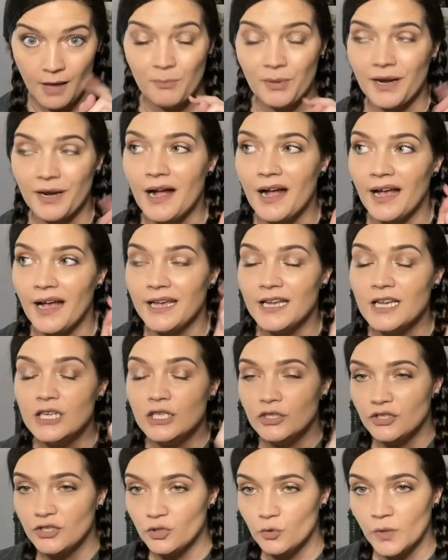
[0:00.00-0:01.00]
but I
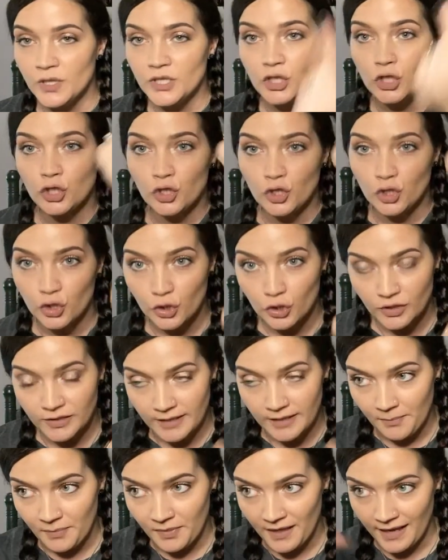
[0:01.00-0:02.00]
switched
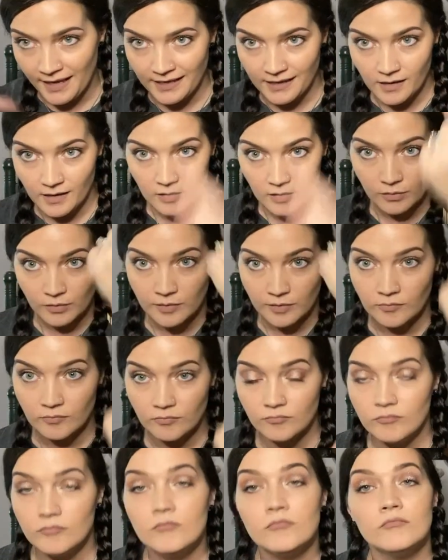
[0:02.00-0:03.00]
something.
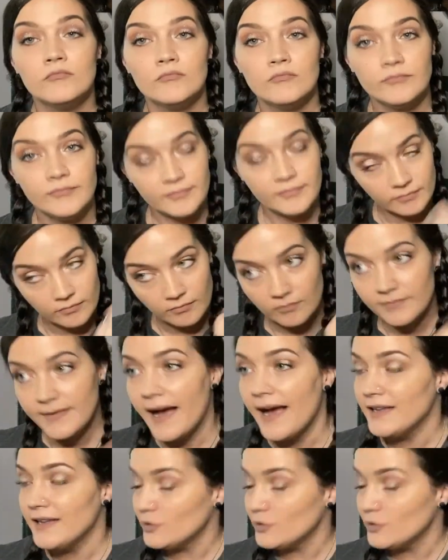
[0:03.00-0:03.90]
I